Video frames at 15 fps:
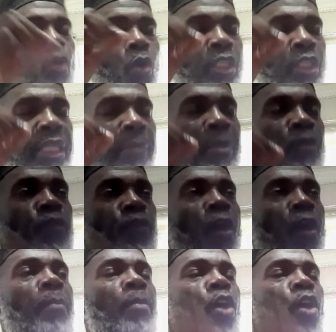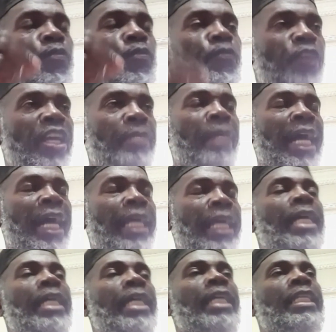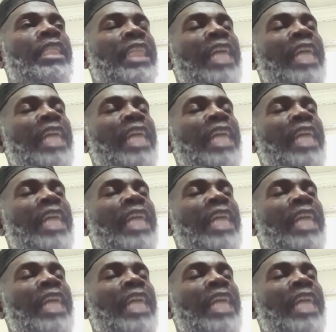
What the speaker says: or some form of feedback is